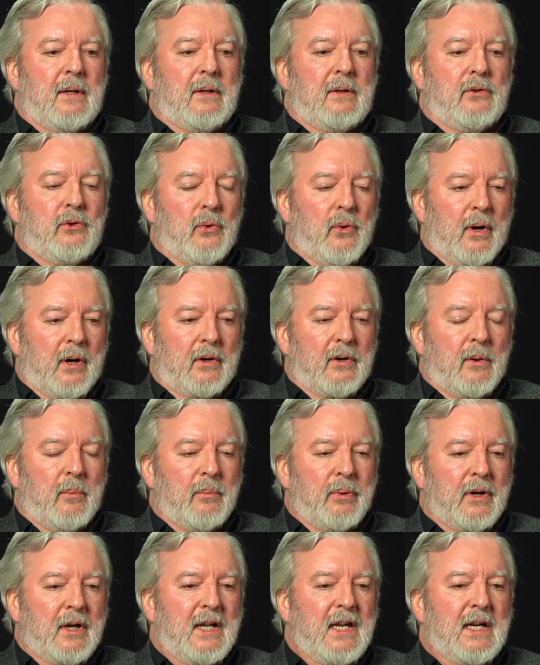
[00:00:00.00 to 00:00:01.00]
you are
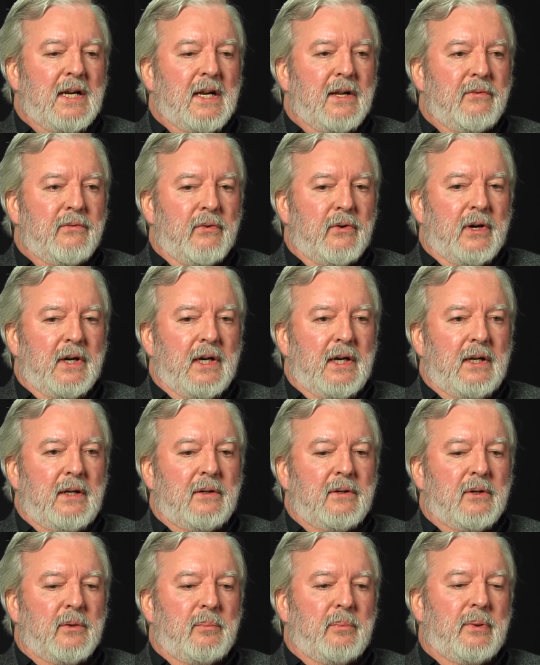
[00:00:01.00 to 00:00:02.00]
completely free
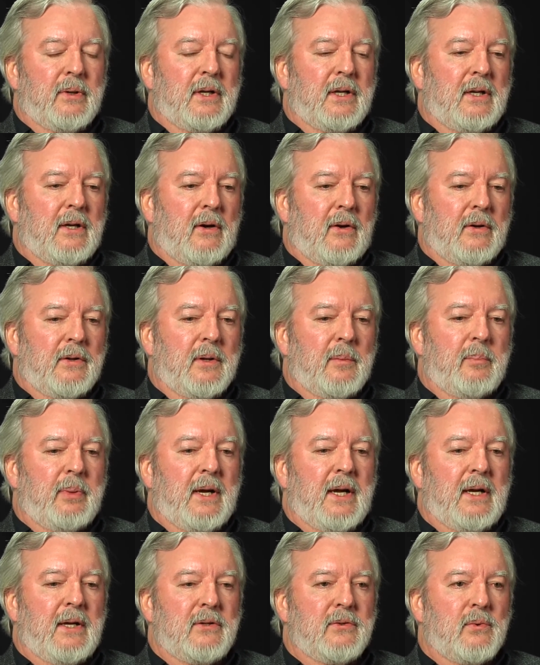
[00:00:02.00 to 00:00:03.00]
to put on the
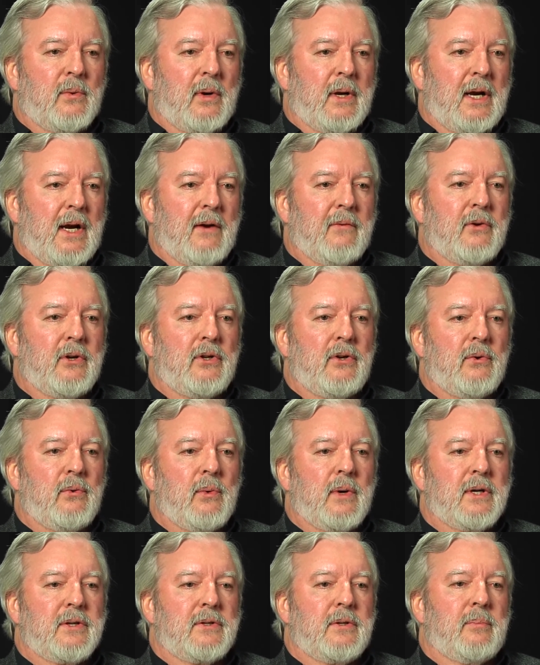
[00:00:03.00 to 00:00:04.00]
page whatever you
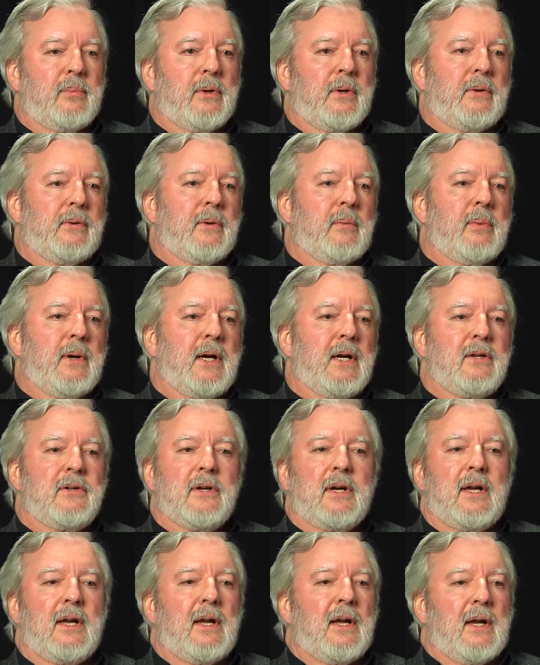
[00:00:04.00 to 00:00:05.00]
wish to put on the page,
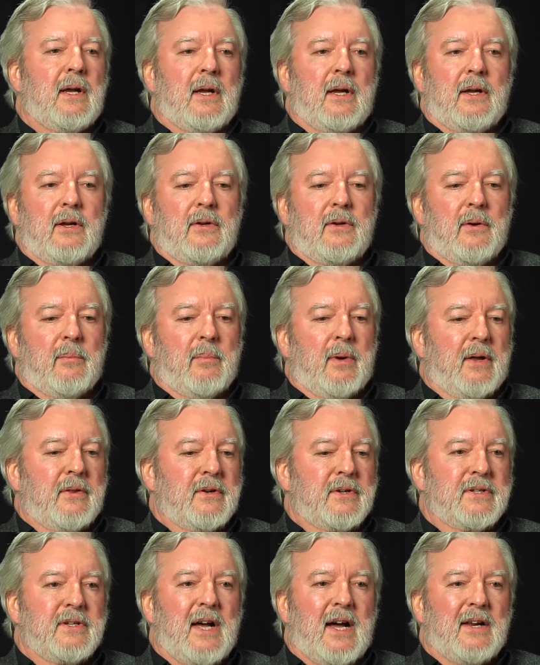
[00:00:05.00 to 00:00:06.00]
your
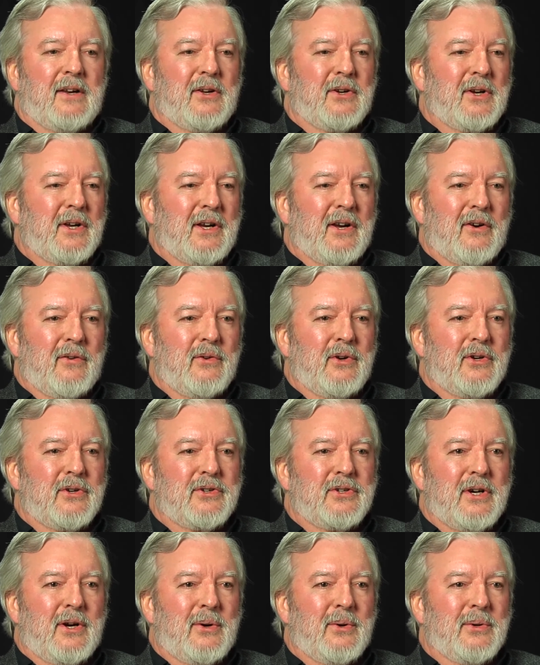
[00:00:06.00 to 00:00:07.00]
mother's not looking over your
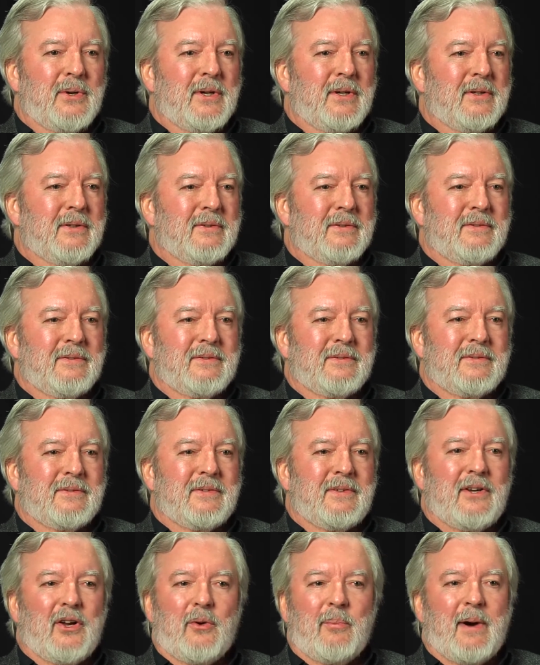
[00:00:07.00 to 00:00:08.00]
shoulder,
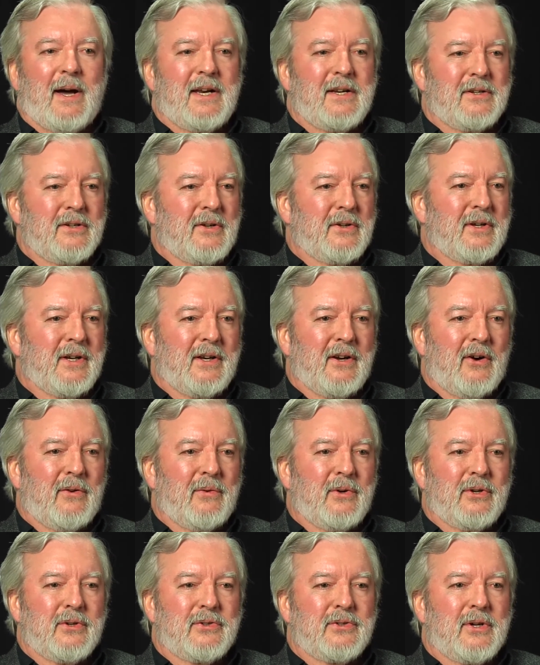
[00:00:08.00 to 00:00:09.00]
nobody's looking
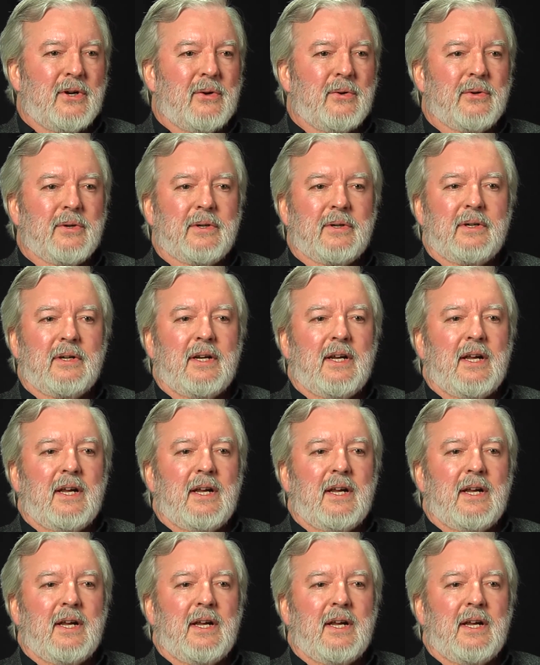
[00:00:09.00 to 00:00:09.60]
over your shoulder,